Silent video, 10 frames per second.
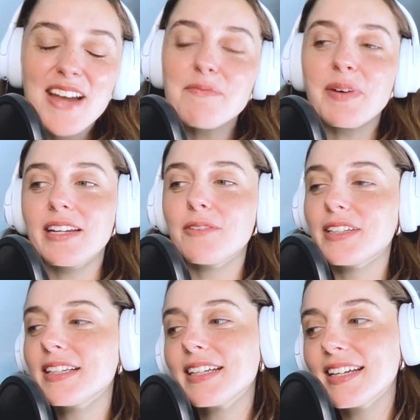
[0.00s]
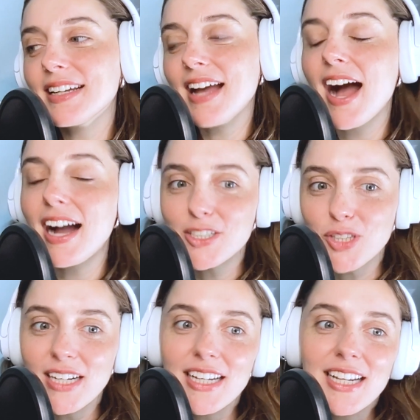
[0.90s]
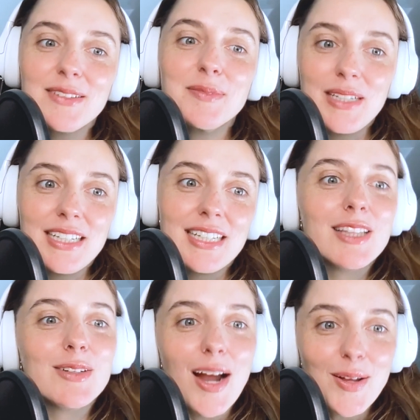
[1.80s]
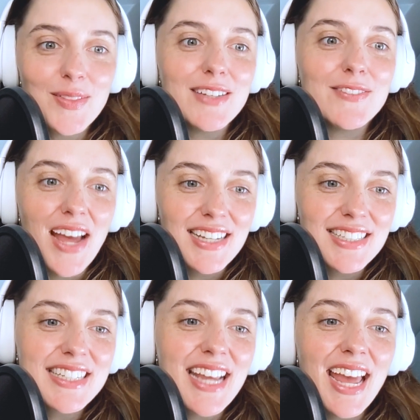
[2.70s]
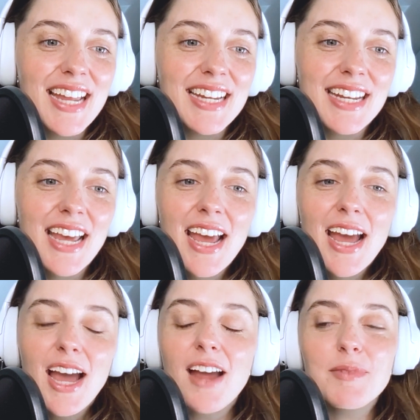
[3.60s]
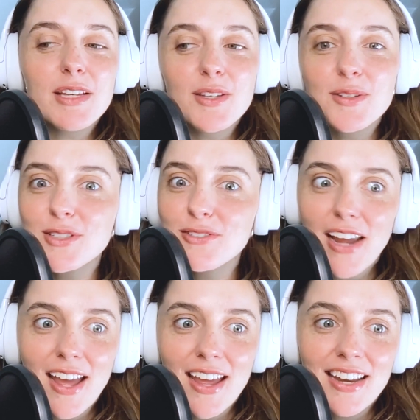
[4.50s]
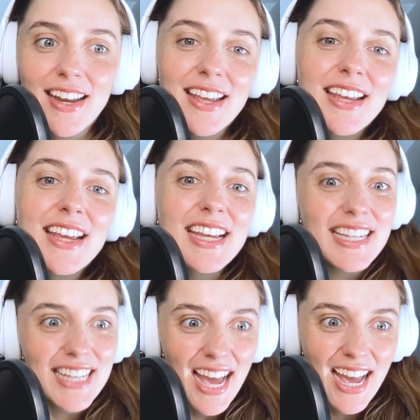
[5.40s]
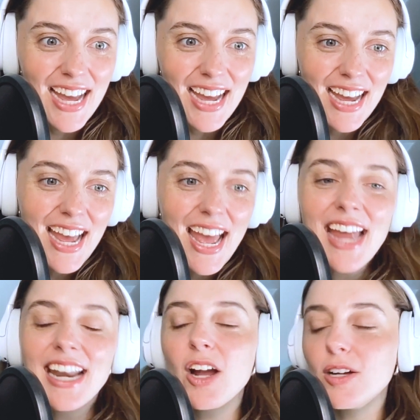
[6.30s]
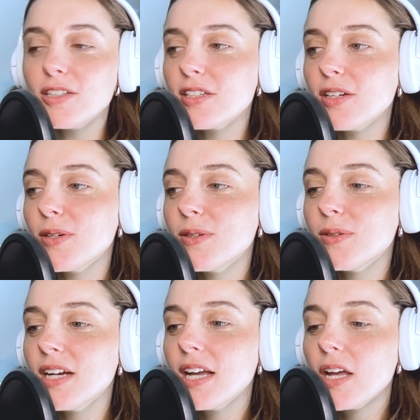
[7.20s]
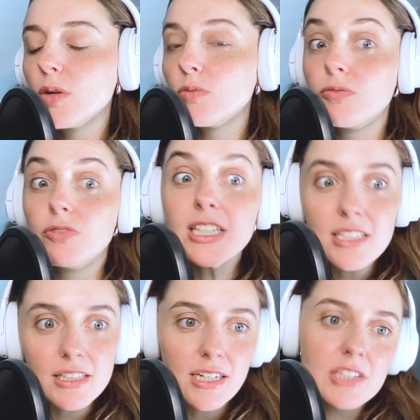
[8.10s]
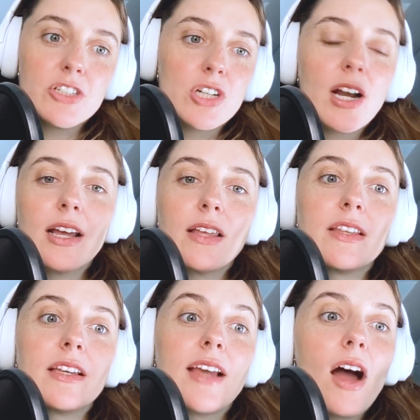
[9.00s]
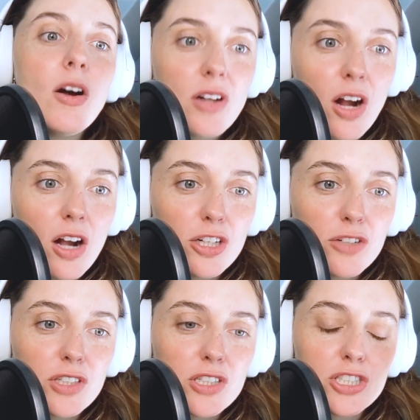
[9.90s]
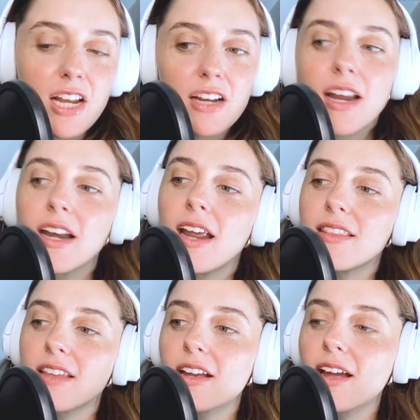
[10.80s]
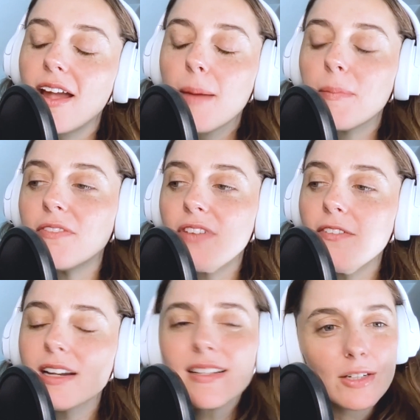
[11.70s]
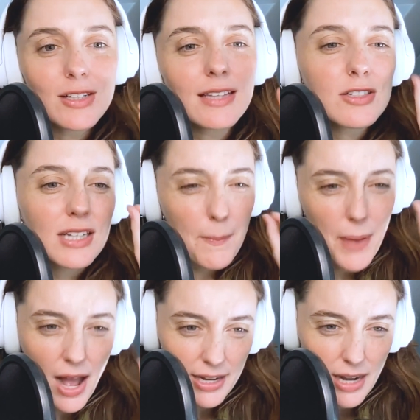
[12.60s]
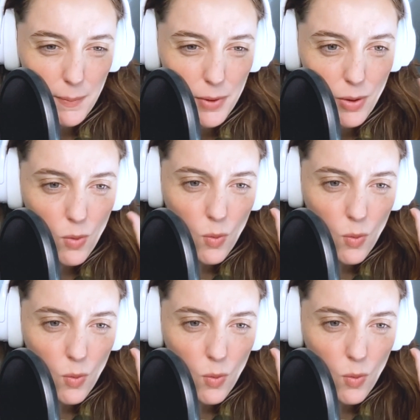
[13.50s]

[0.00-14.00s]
But it really hydrated me throughout the event, and I'm a huge fan. Yeah, and I also recently got to try the alcoholic version, and I think my favorite is there's like a pineapple